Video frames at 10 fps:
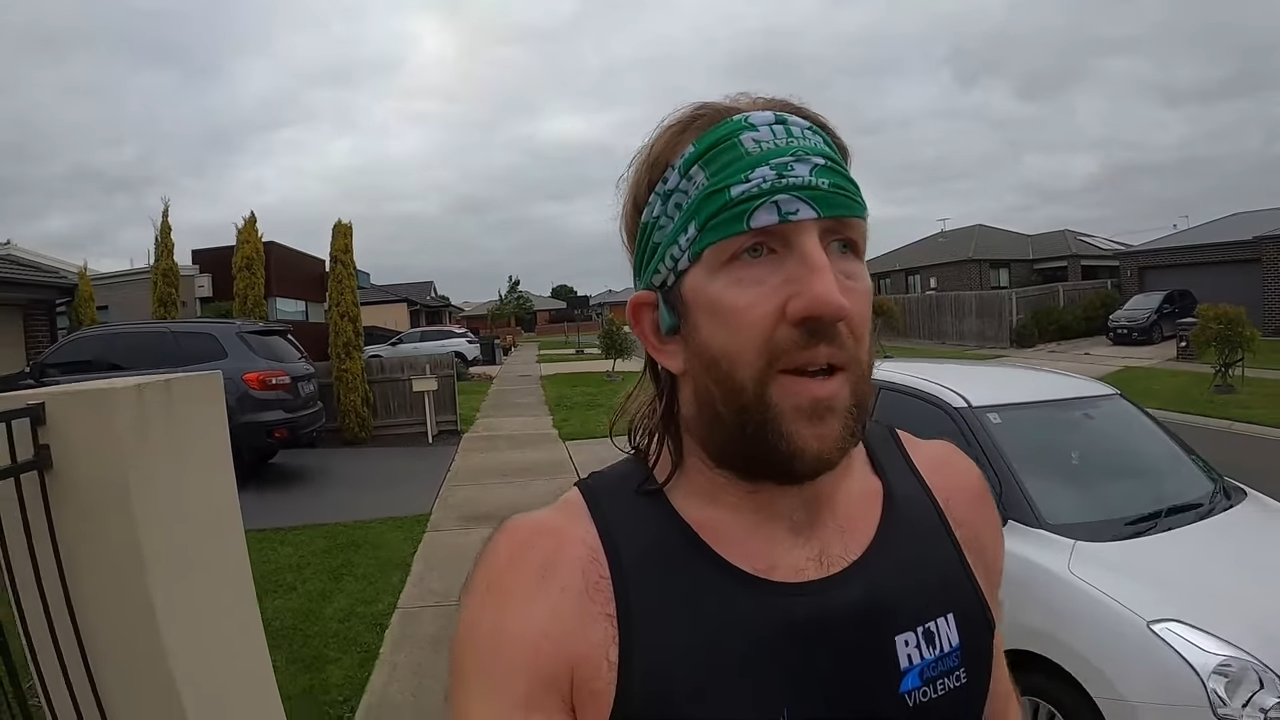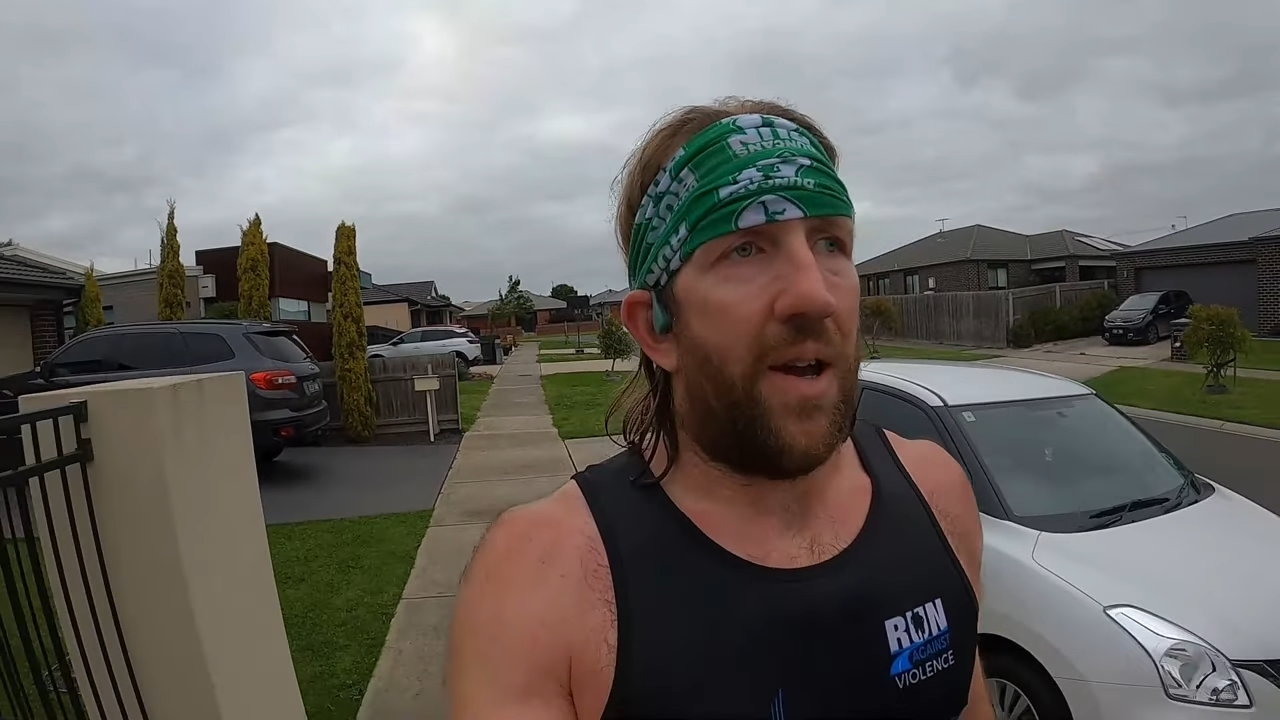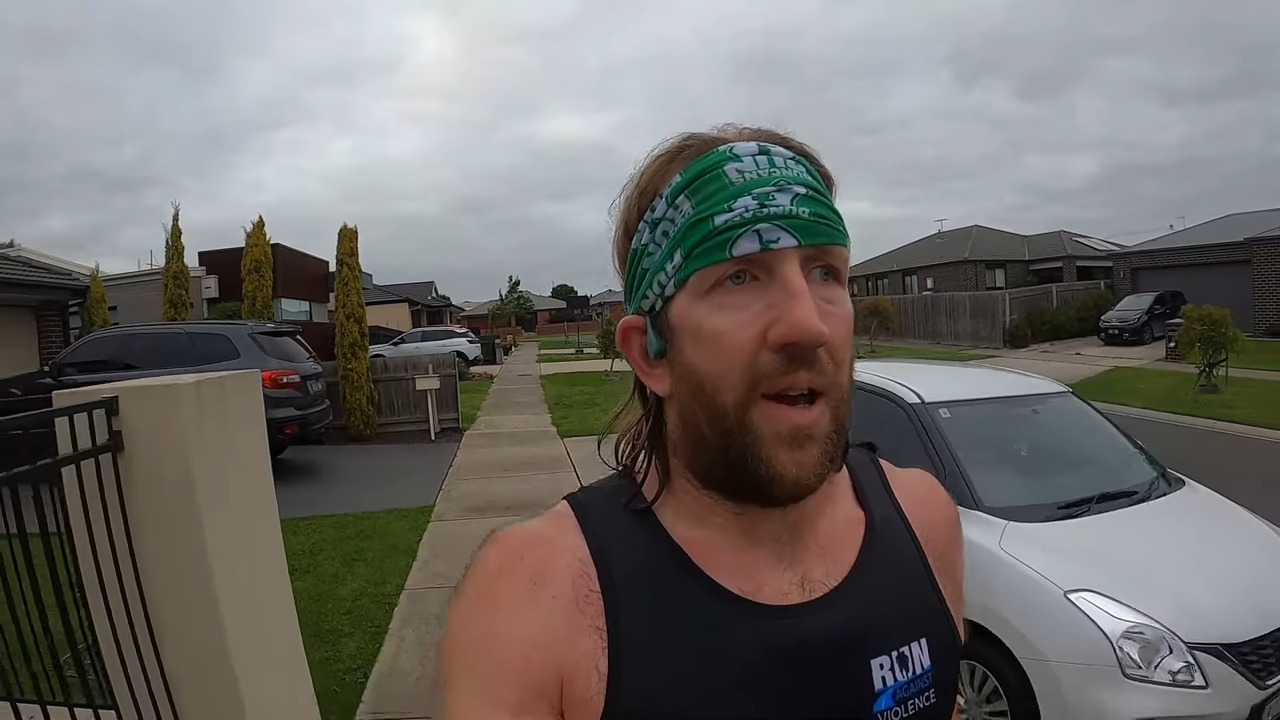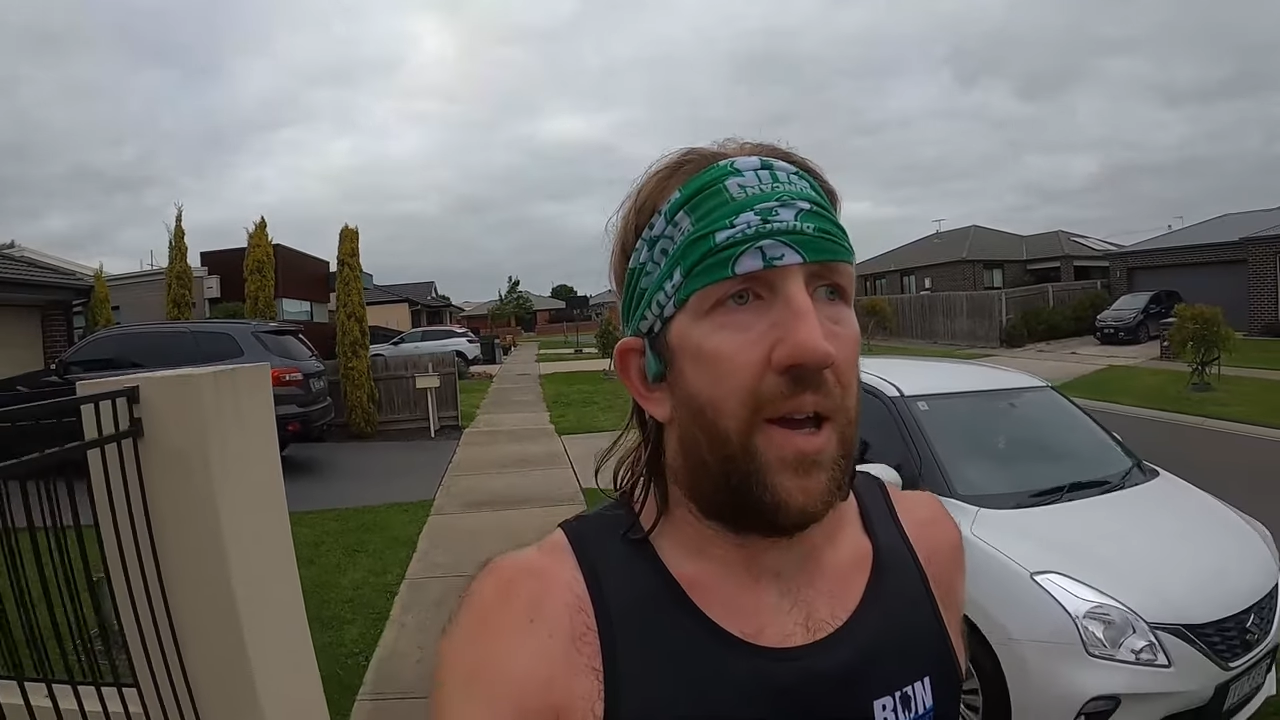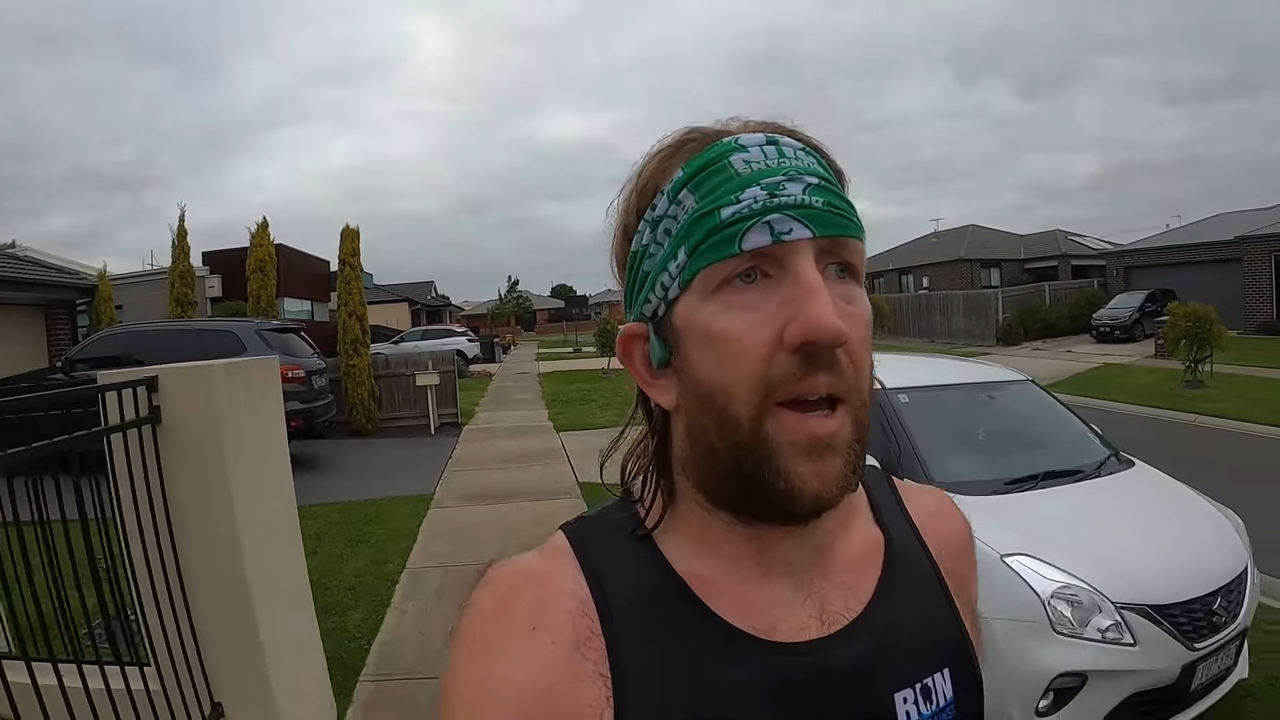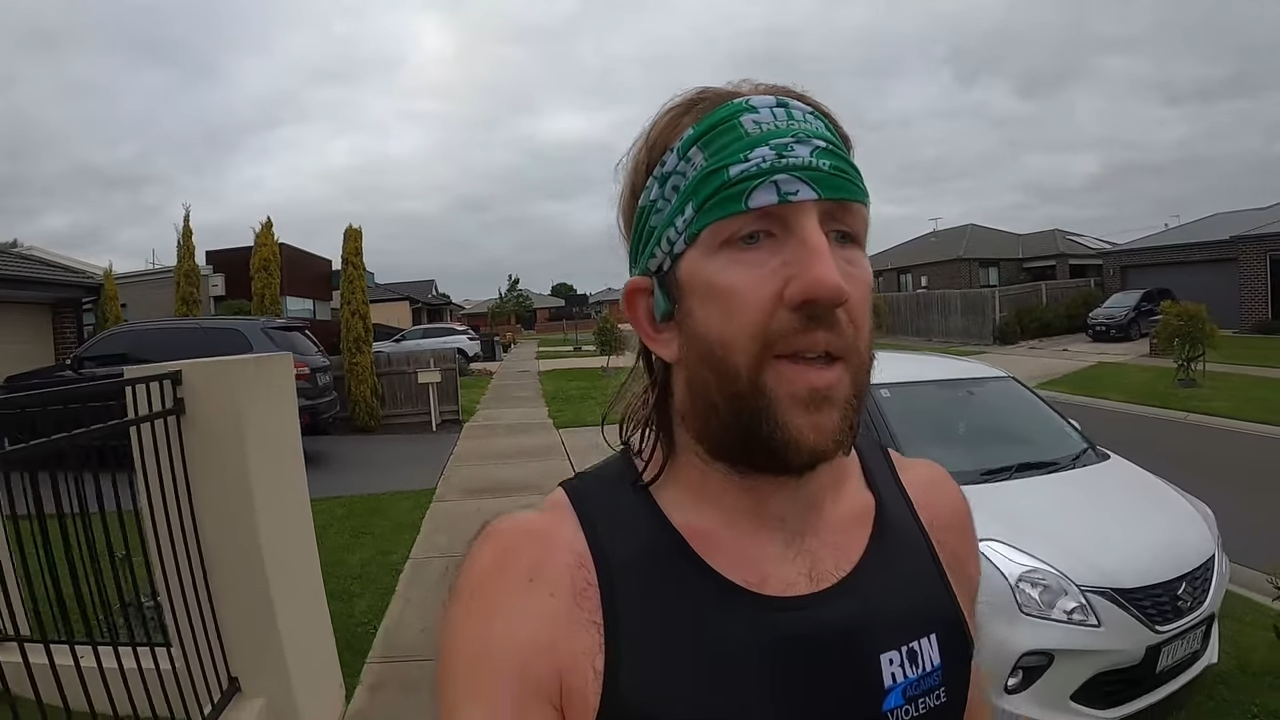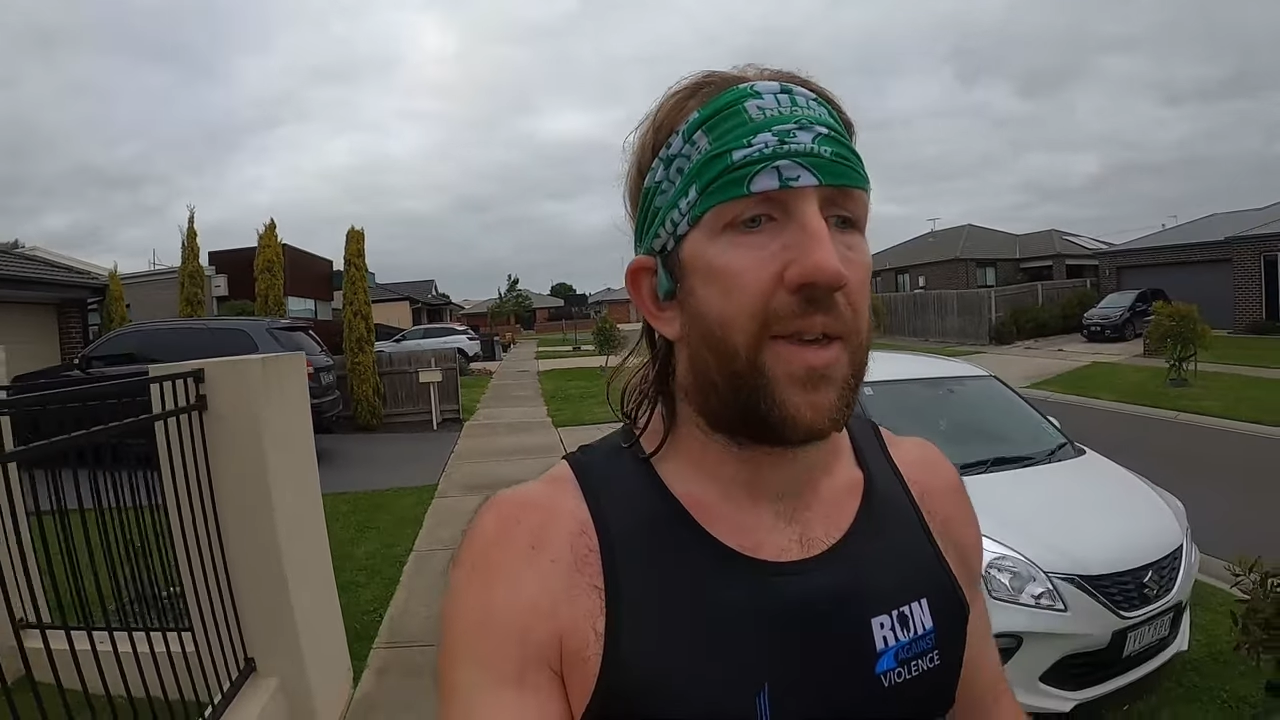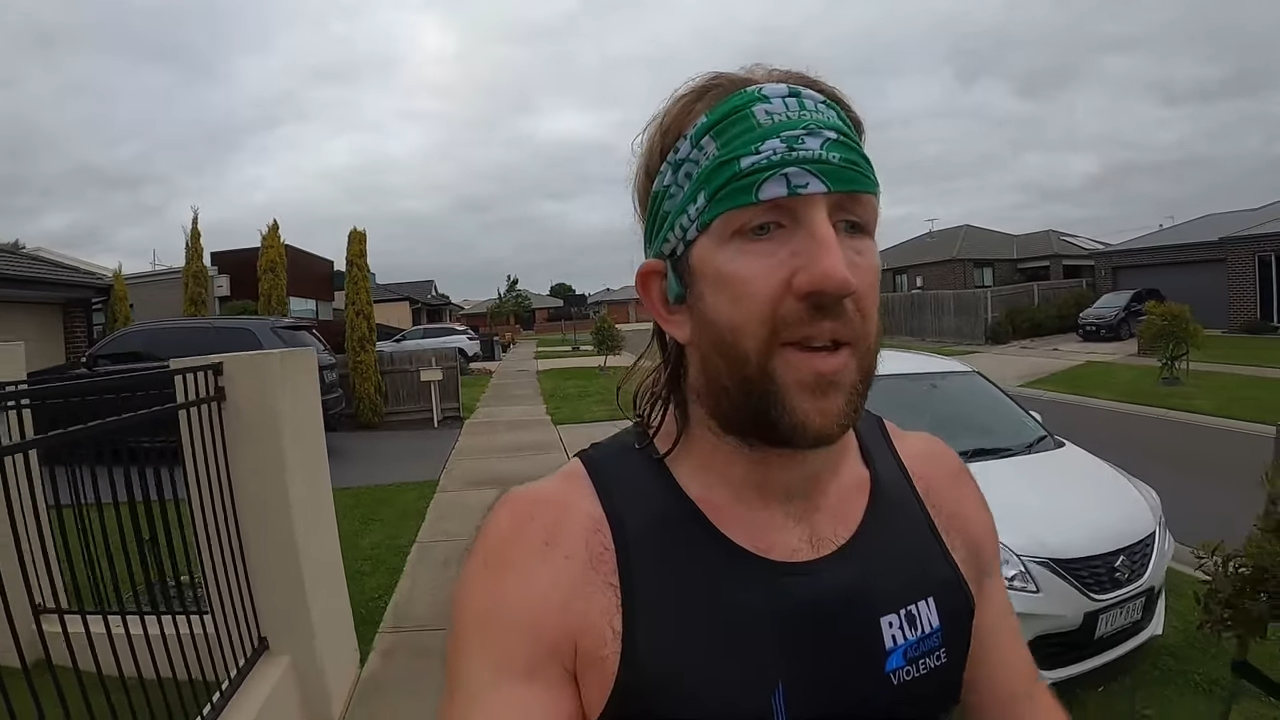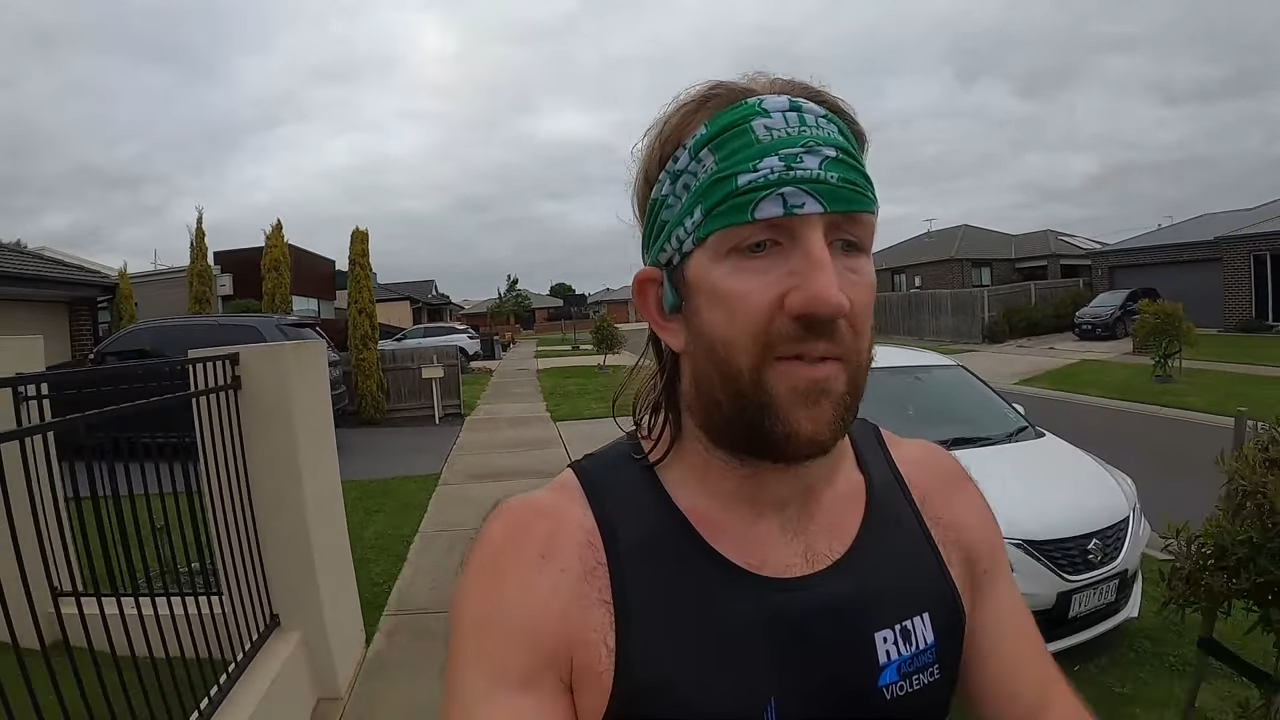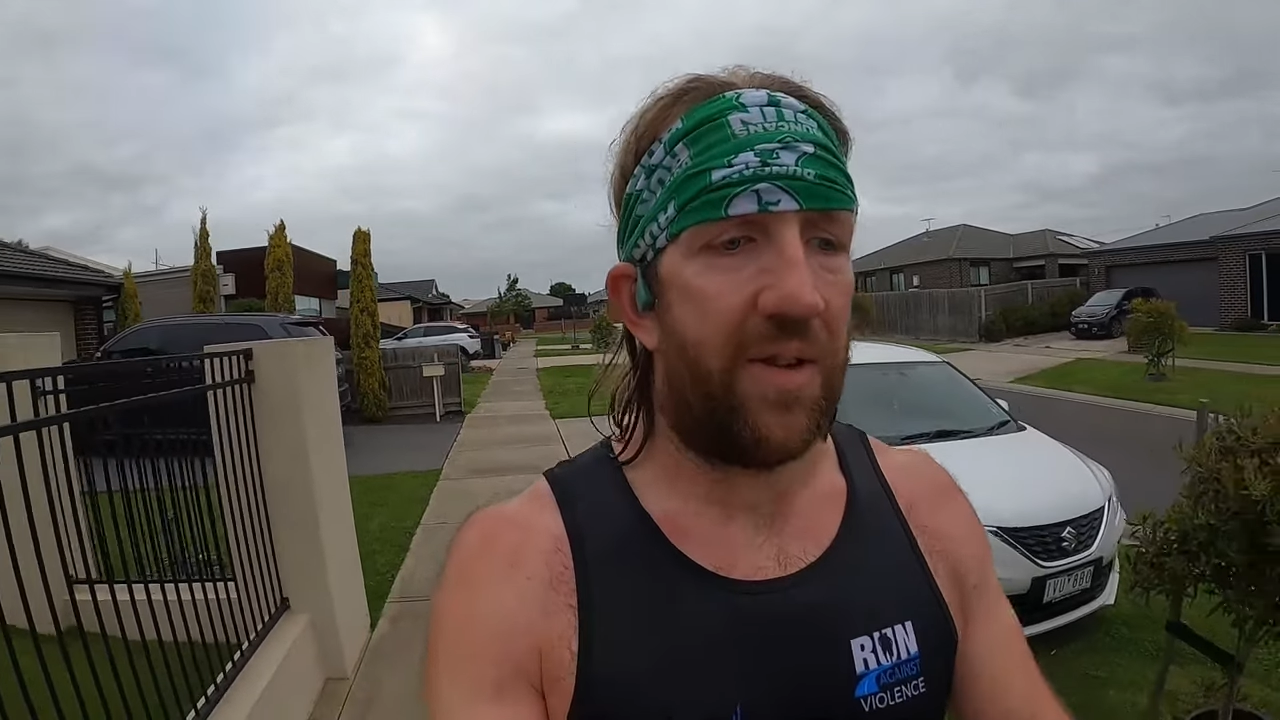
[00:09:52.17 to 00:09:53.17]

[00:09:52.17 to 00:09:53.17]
think